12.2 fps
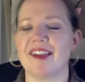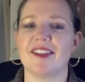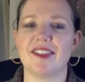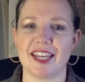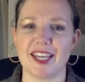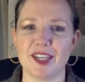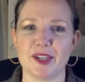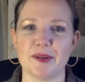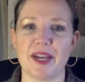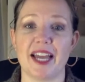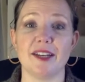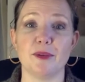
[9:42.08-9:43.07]
Thank you.
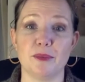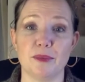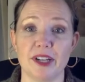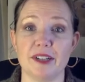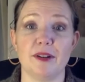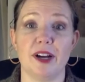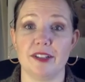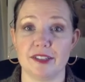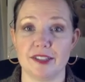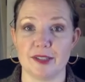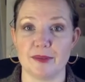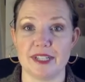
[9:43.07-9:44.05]
And what I'll
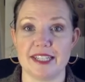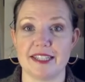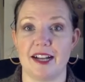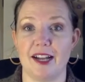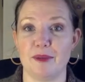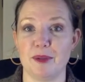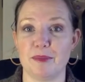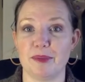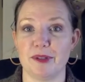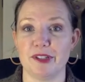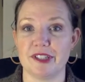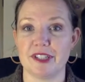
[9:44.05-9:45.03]
do is I will
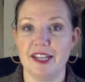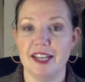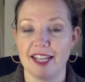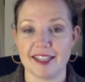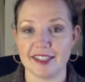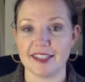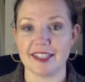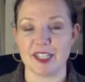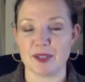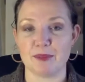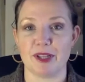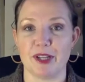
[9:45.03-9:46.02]
put in the links
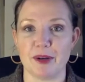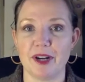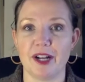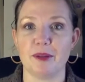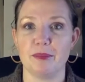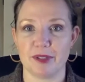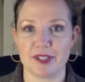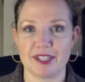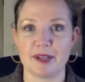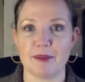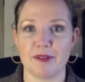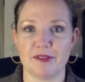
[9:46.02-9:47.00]
below, I'll put
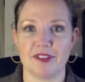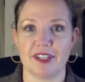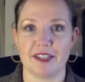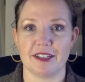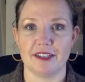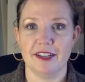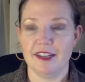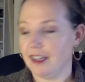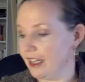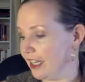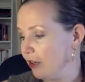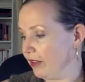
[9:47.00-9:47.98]
some of the,
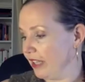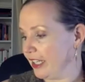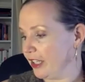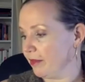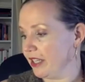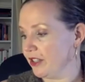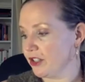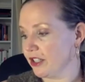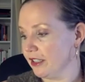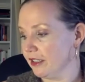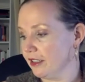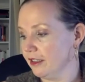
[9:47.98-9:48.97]
you know, like you
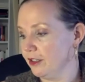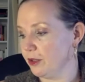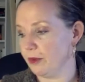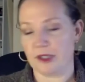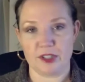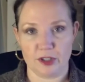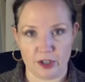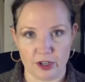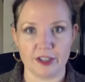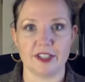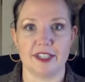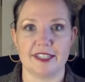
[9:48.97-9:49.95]
mentioned, towards
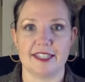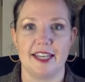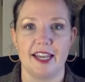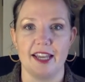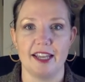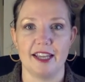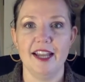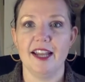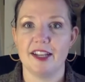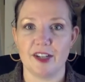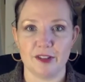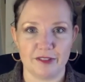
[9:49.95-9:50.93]
theheart.ca,
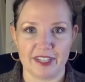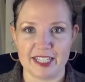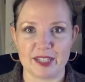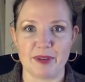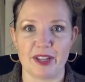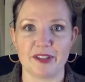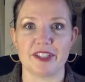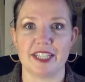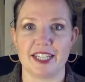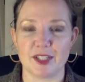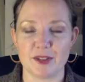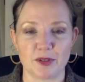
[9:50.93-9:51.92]
and I'll find some other
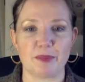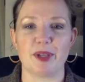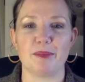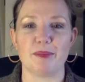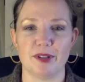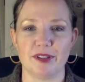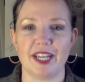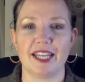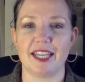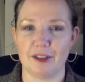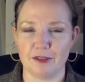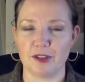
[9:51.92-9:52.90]
links for people, like
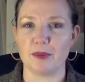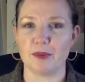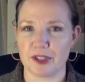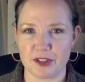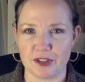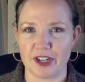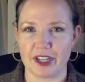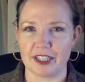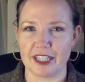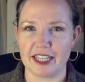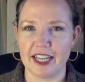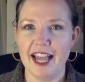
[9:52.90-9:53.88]
if you are
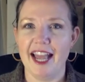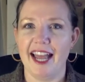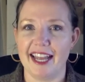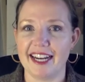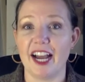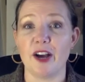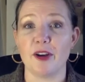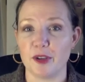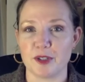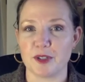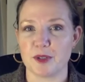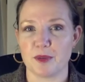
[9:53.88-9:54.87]
struggling and how you
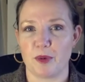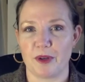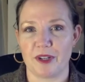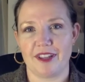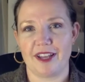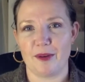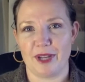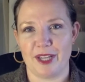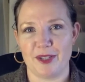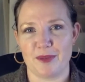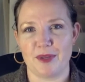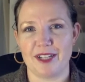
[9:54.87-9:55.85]
can support that way
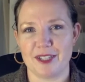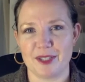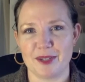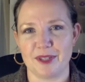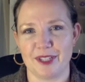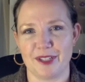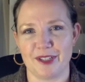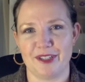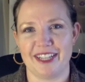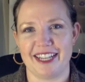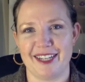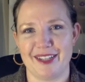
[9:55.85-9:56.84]
as well. So we'll include
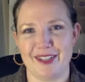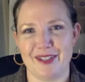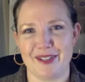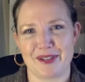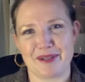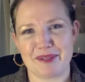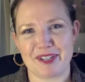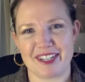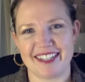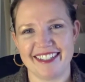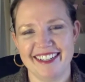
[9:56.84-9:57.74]
that in the description.